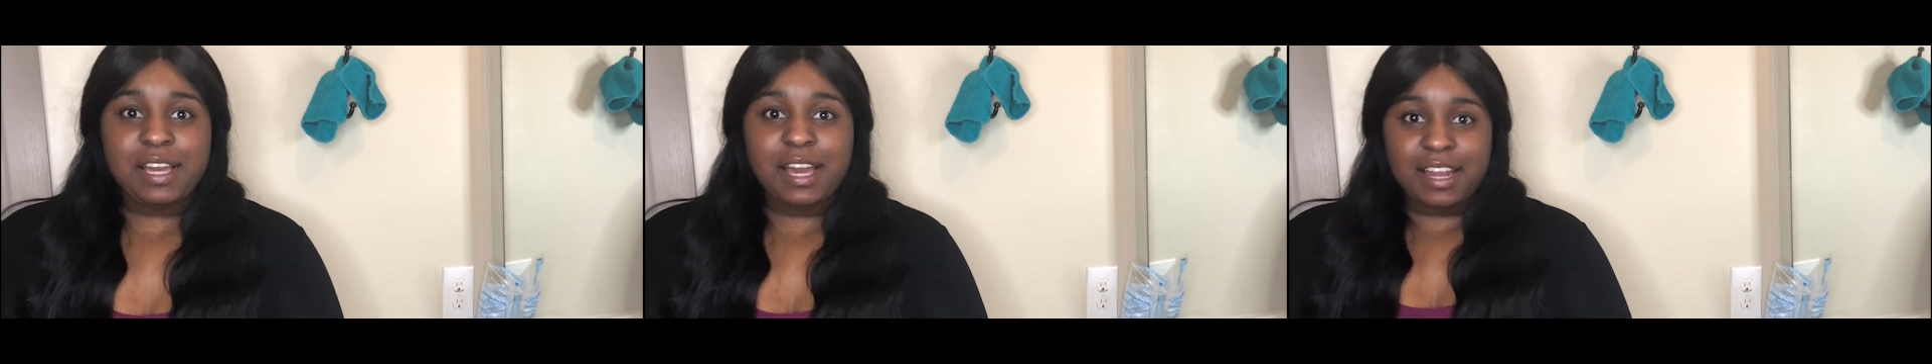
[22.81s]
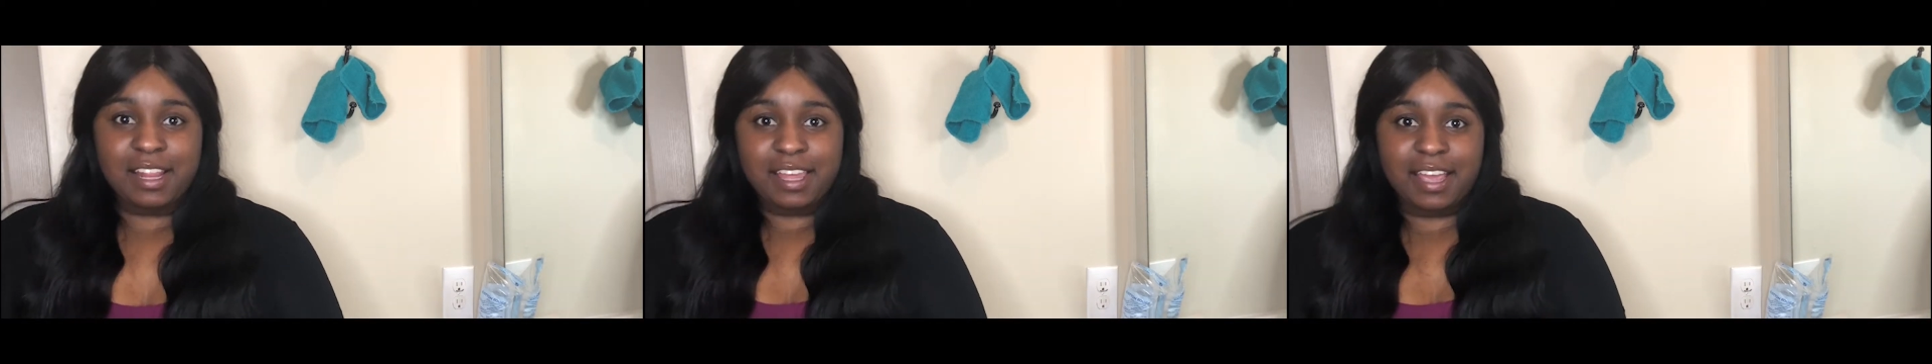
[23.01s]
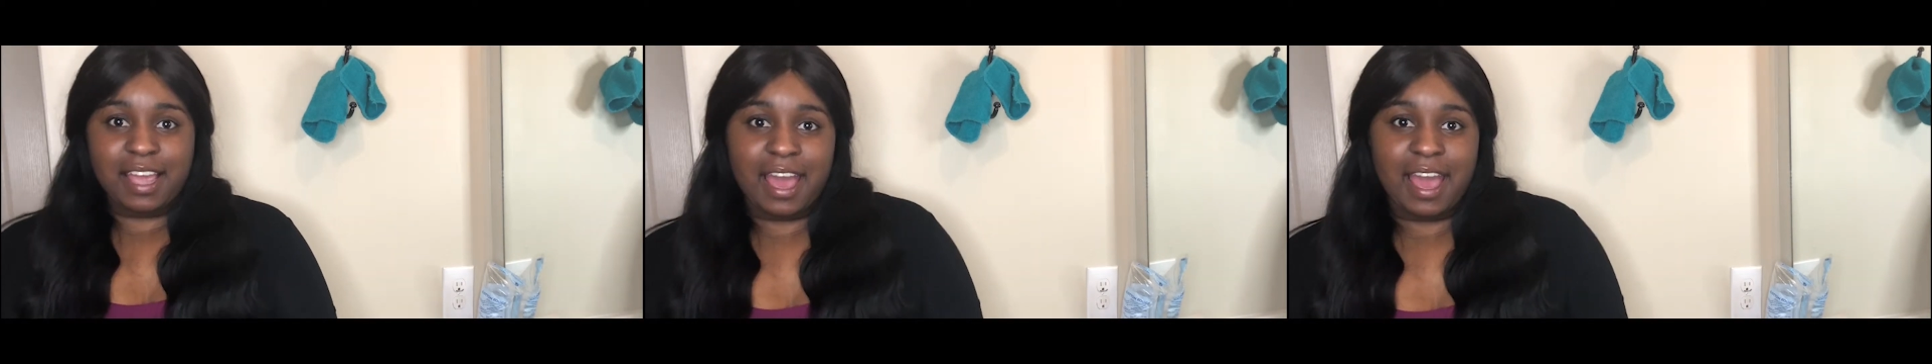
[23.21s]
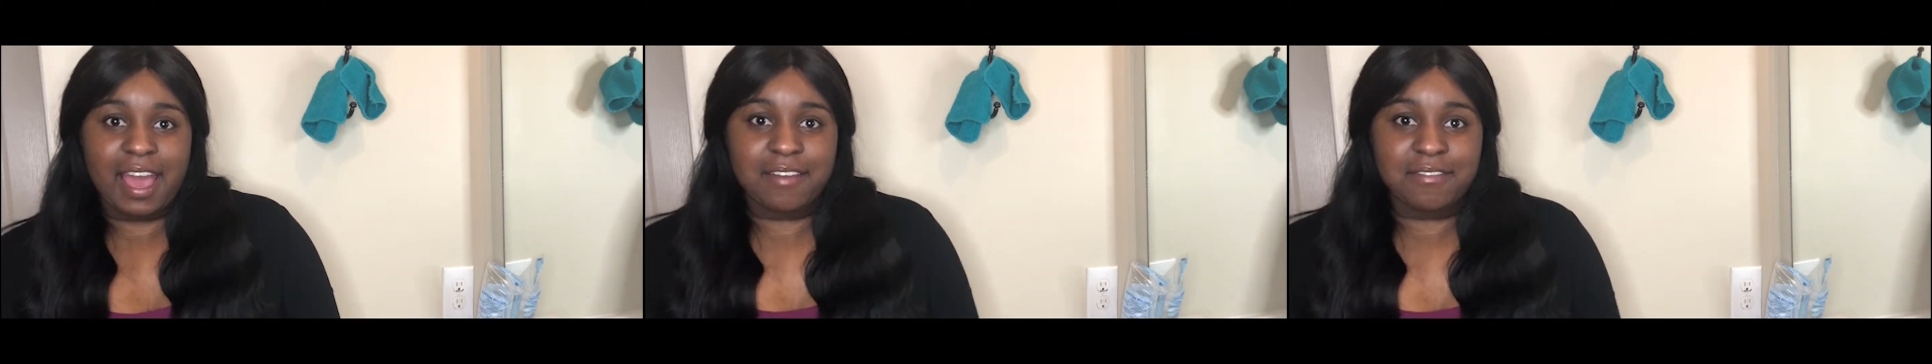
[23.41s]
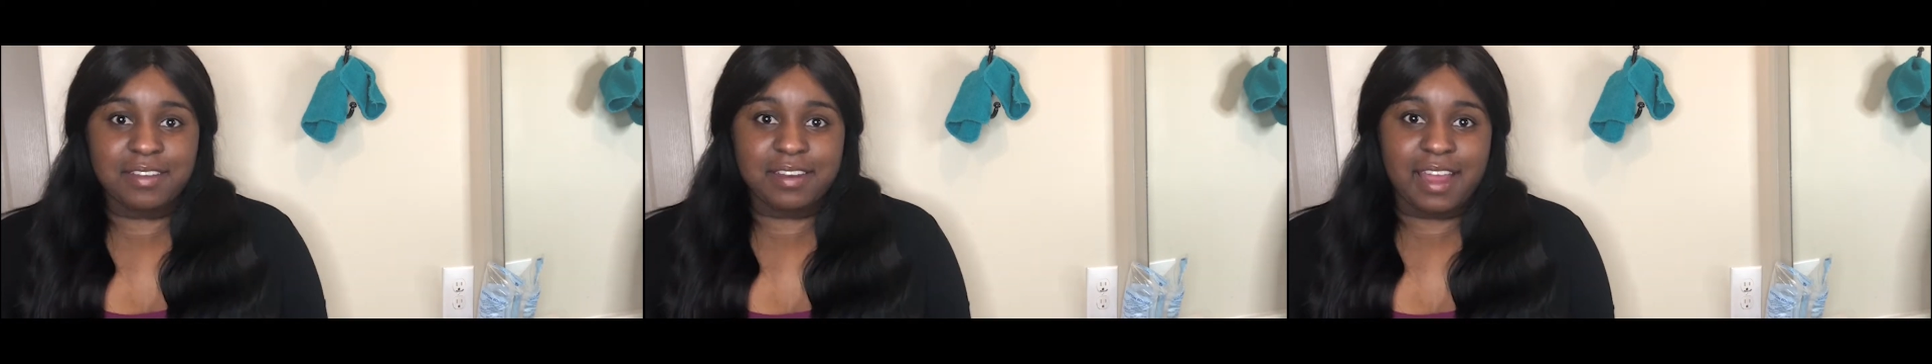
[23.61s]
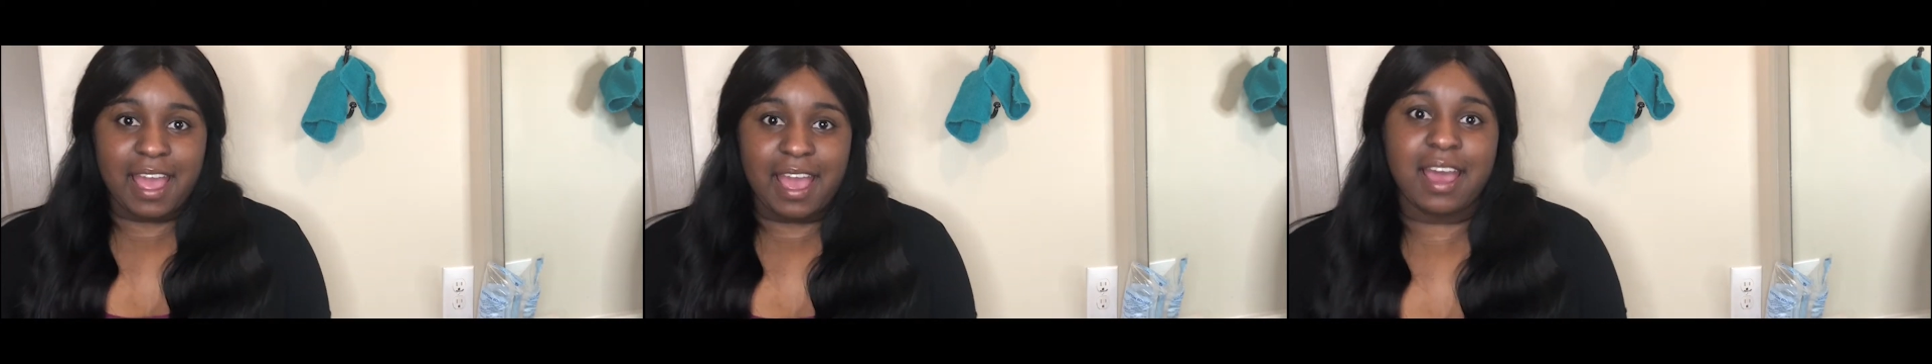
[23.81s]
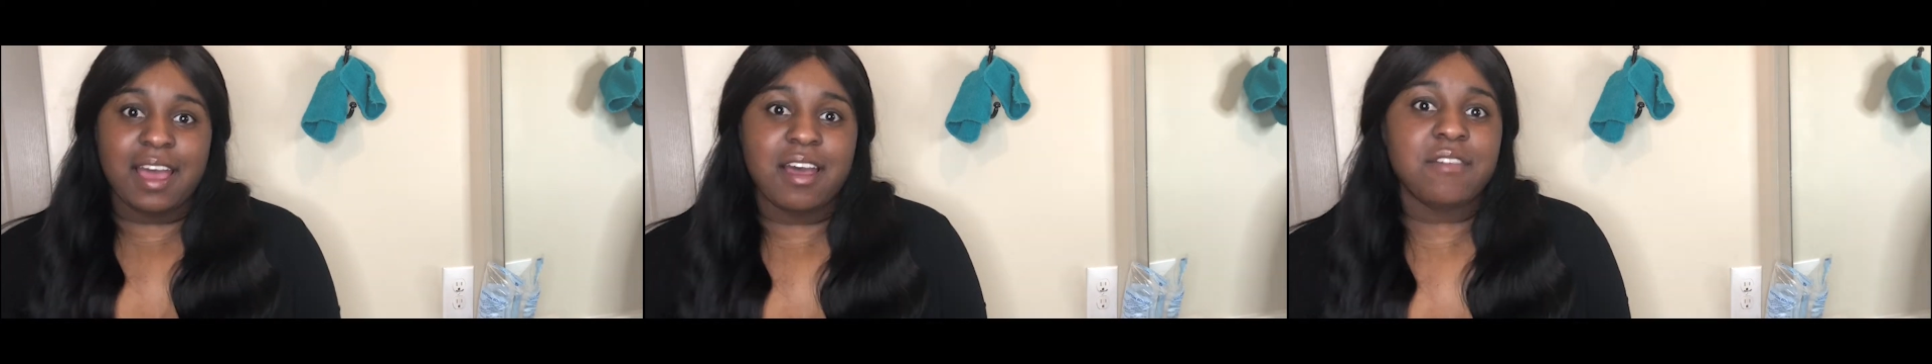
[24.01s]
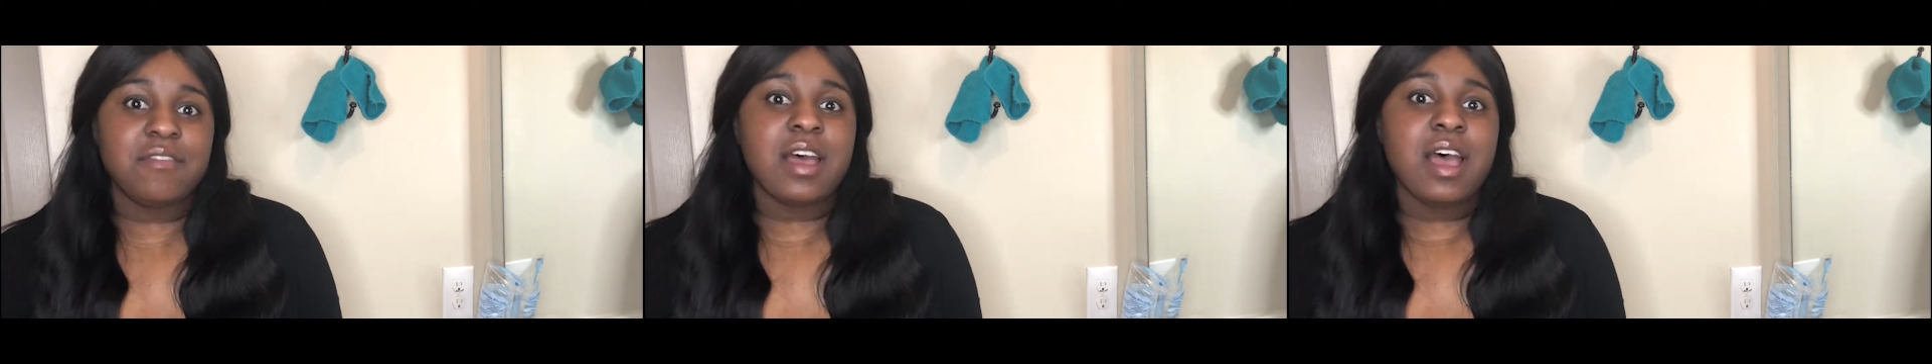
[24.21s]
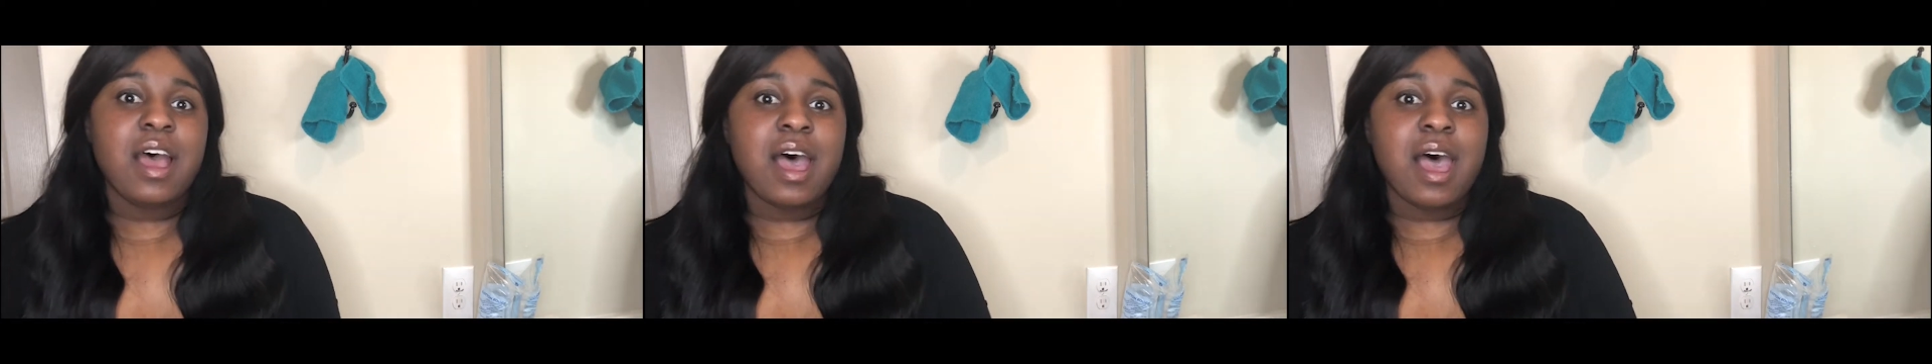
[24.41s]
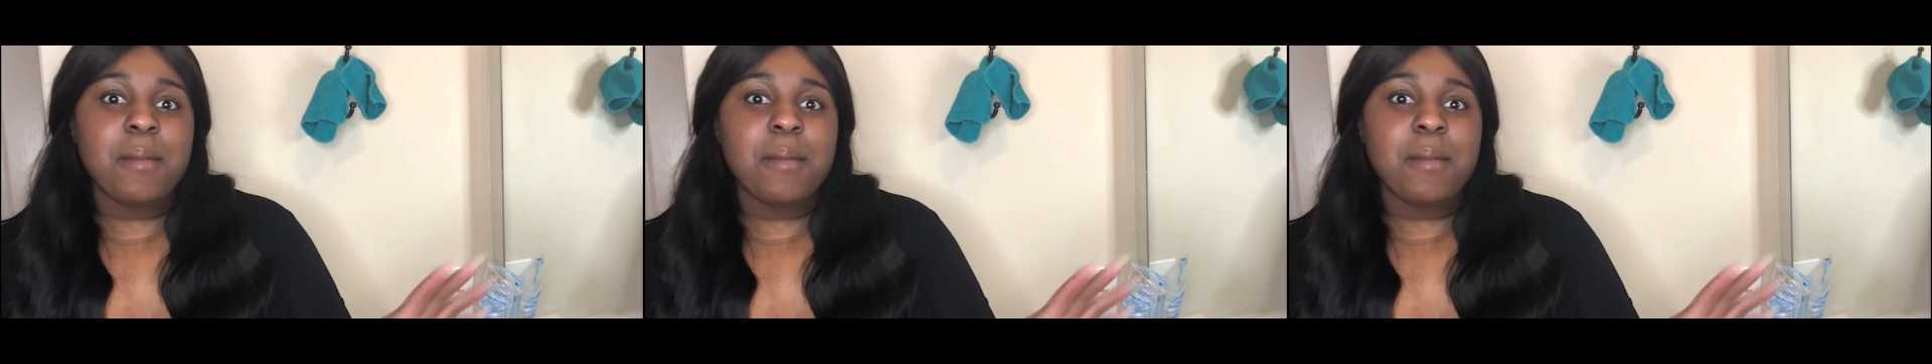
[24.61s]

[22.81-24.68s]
kind of like half and half.